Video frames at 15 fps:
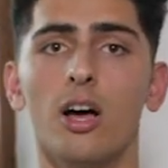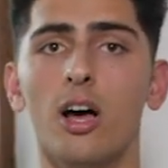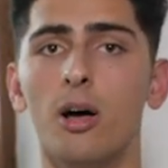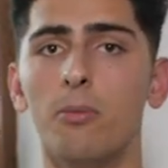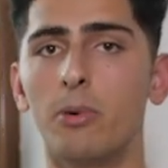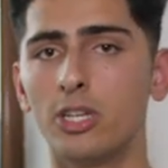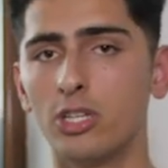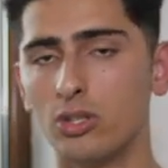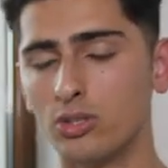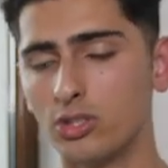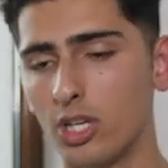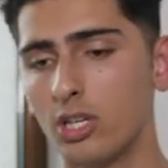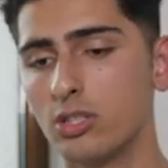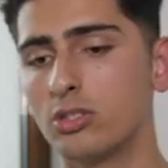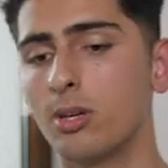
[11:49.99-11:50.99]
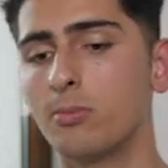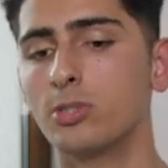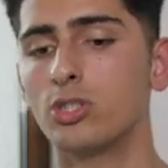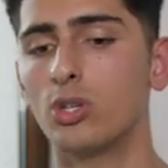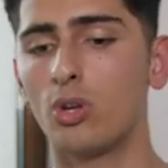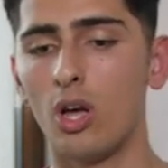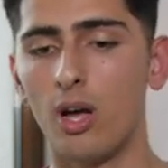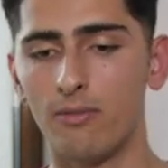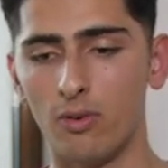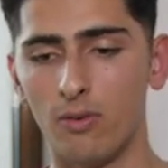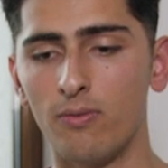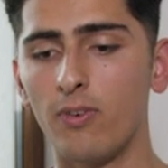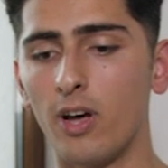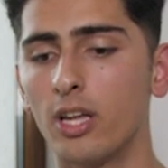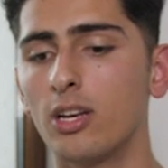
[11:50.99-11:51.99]
but in your second semester, you have your
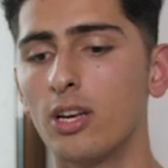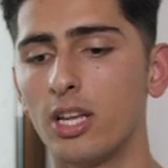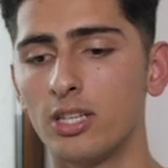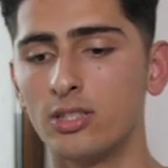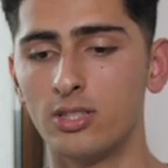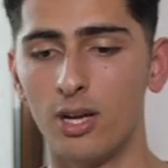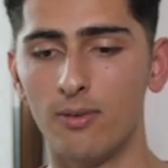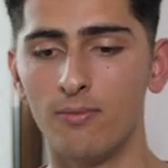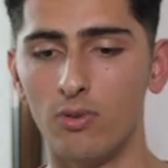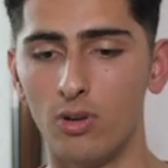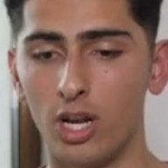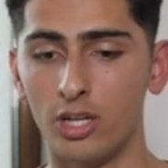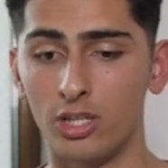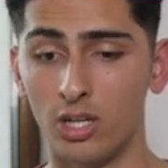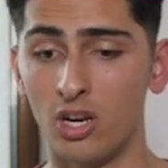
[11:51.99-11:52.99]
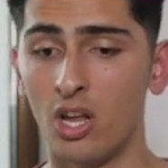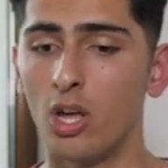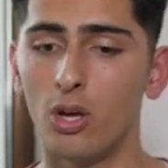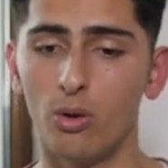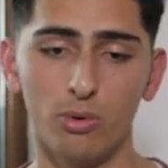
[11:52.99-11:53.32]
final exam for Latin,